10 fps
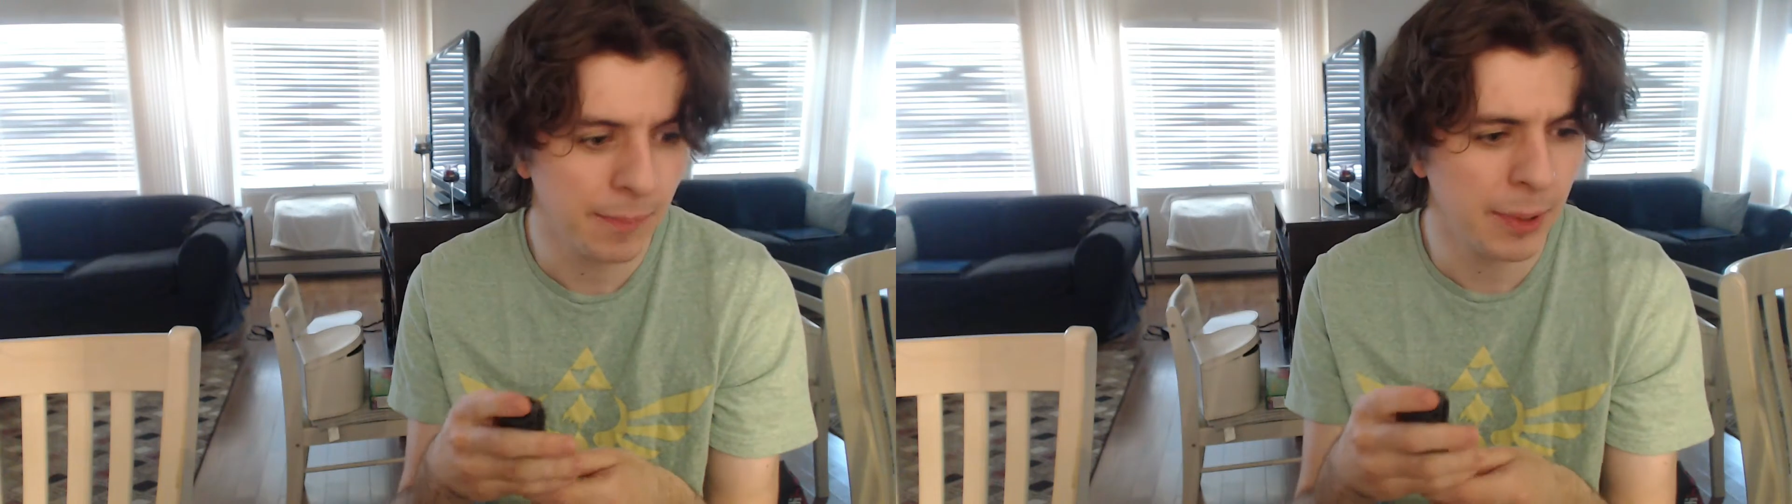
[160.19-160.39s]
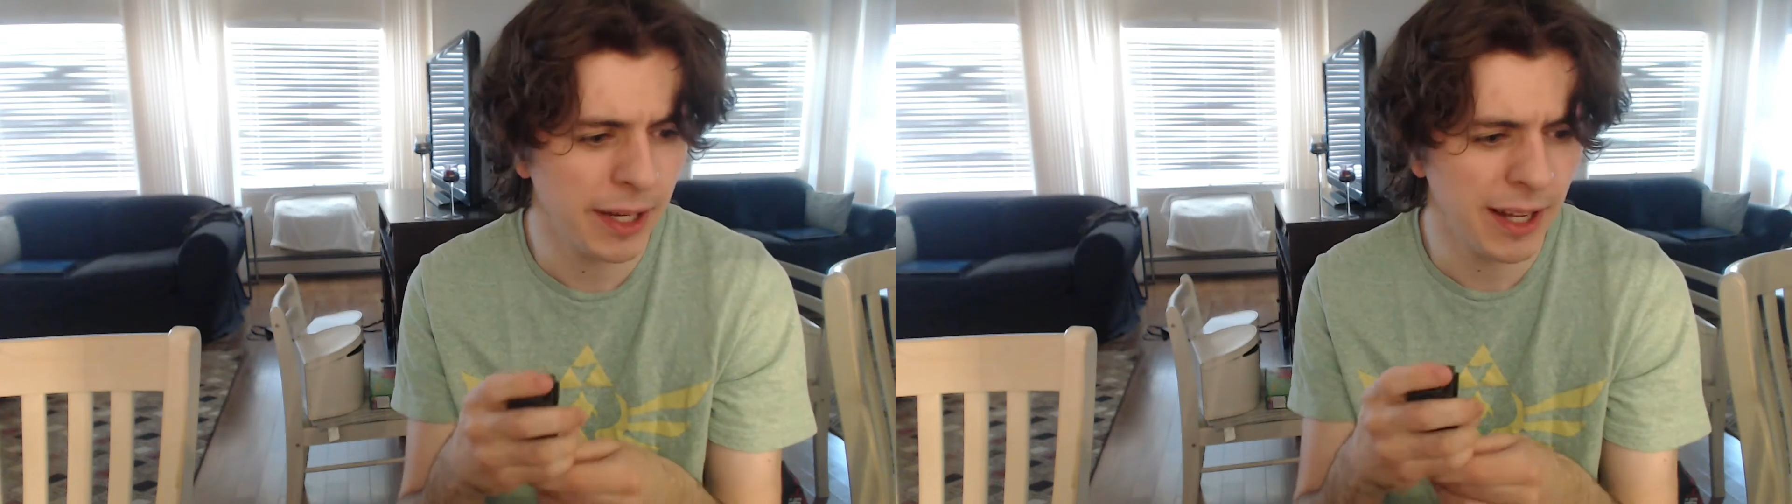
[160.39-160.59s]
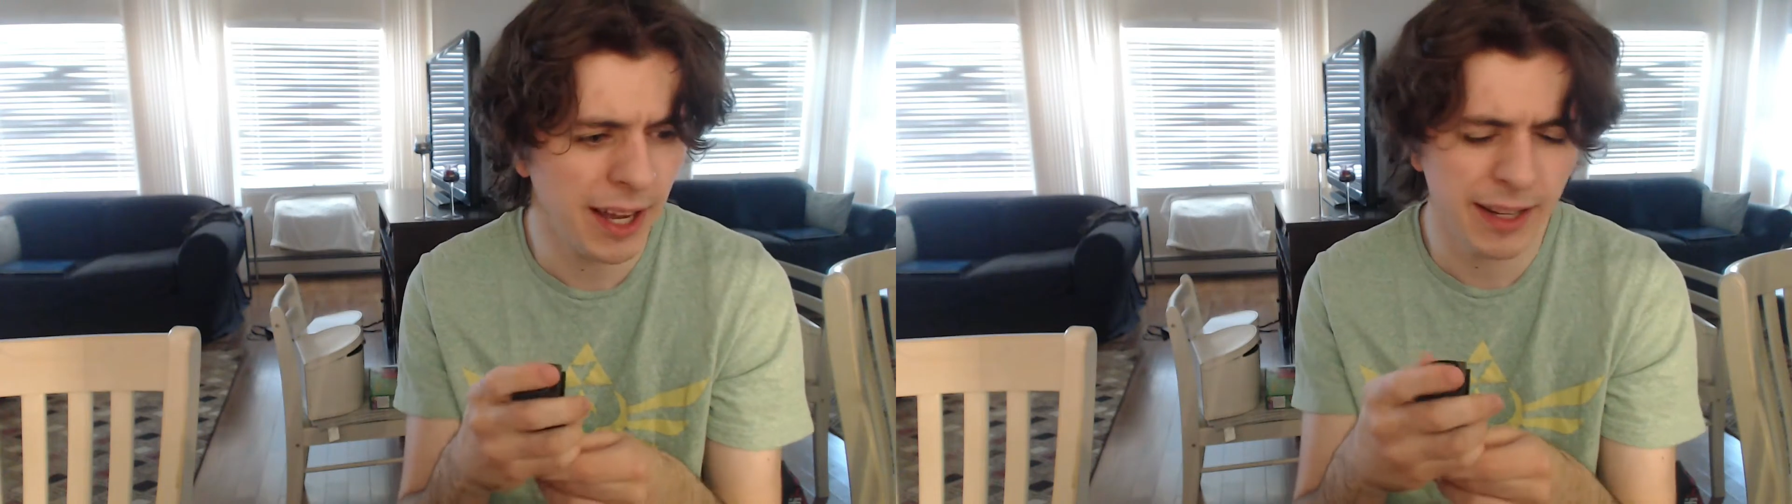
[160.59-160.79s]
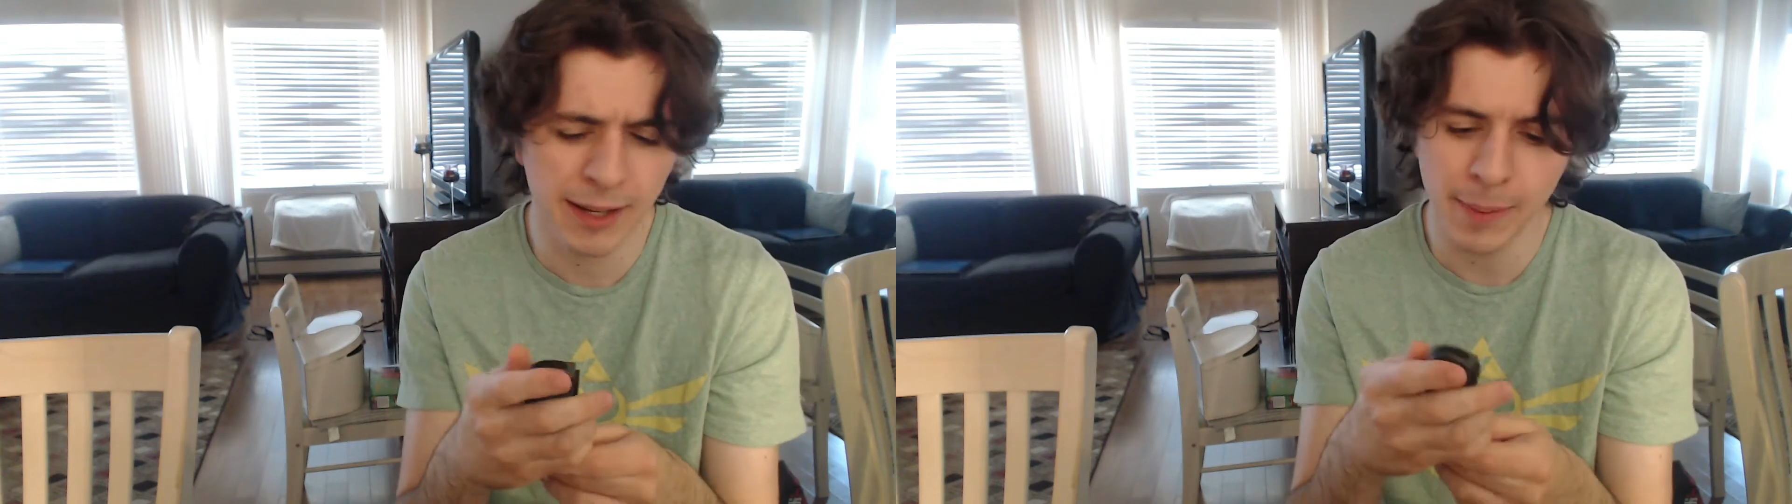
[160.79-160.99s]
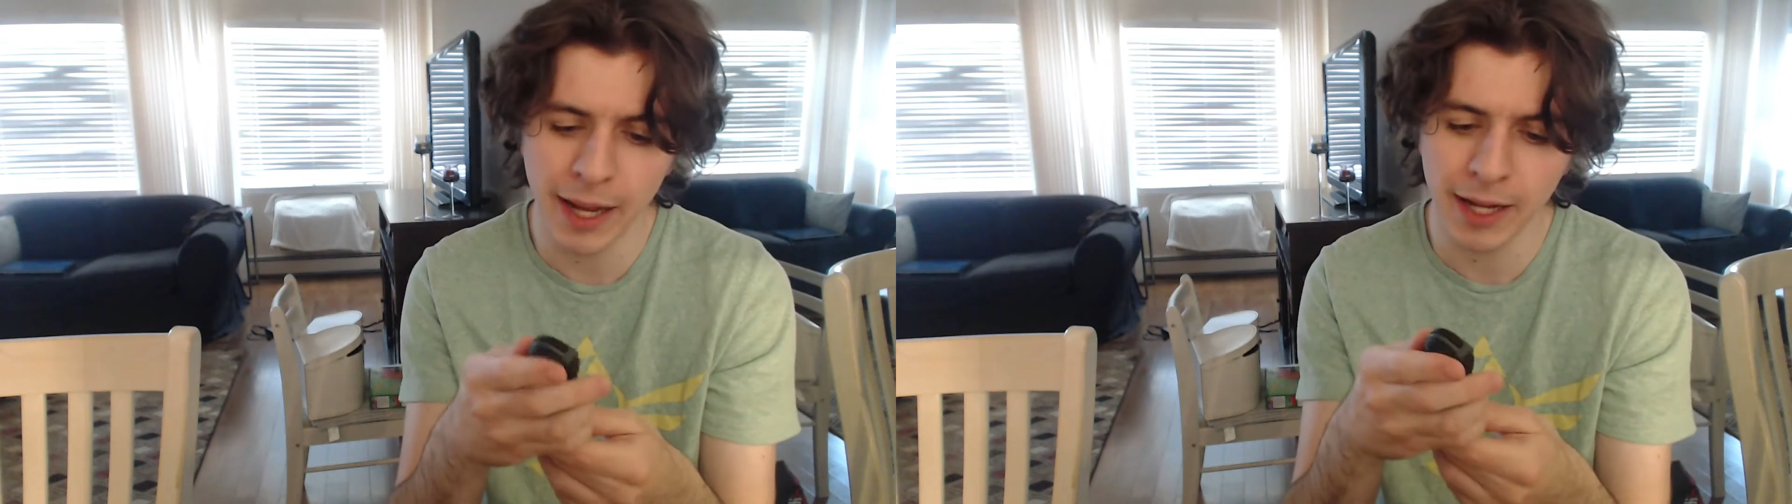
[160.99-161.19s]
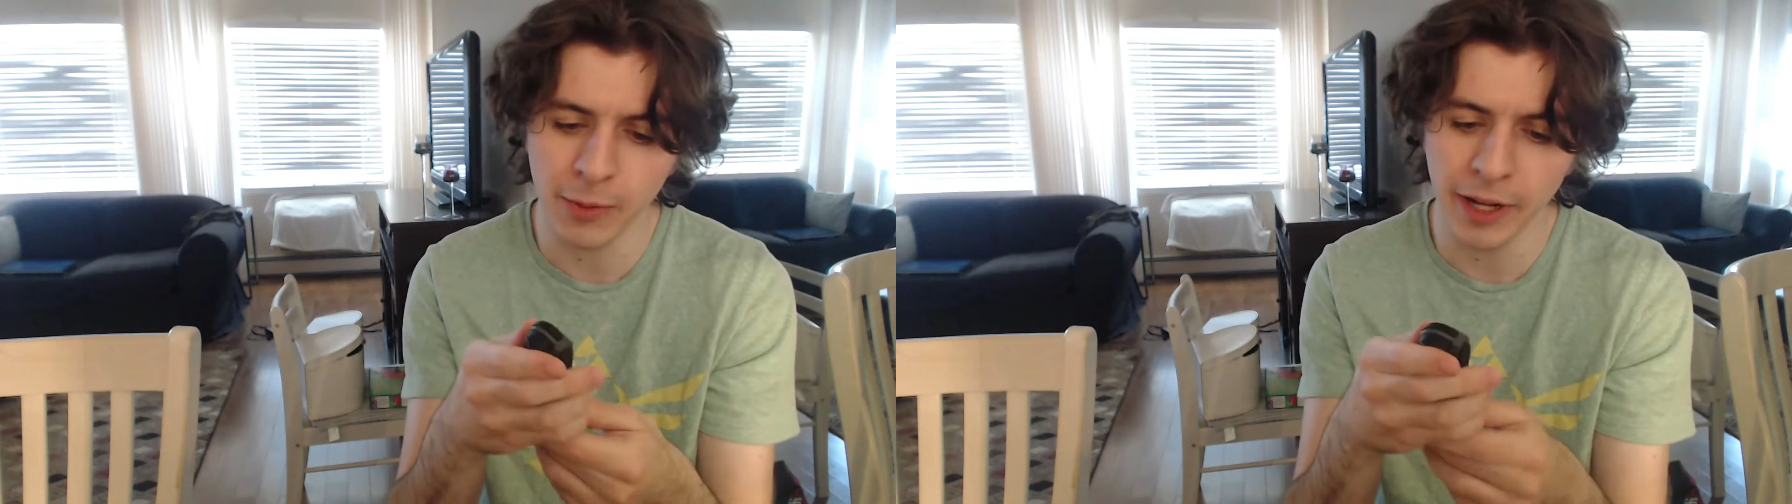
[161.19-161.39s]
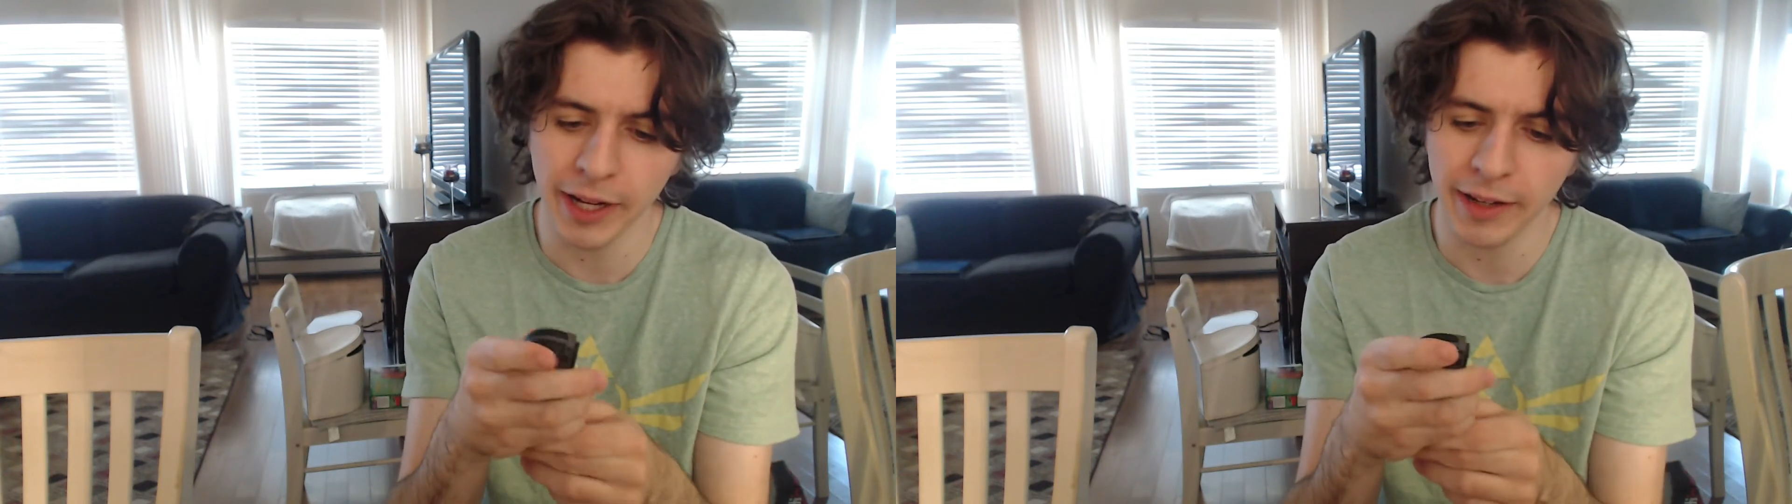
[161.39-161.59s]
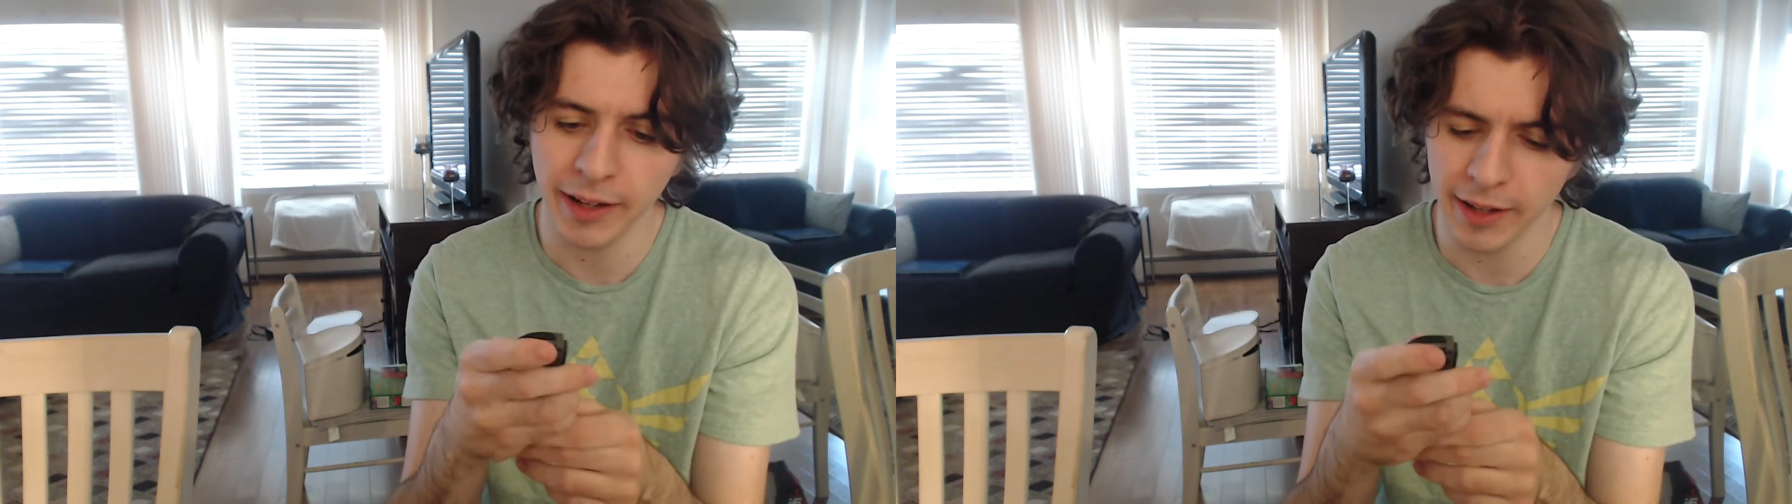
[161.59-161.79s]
but not in a bad way.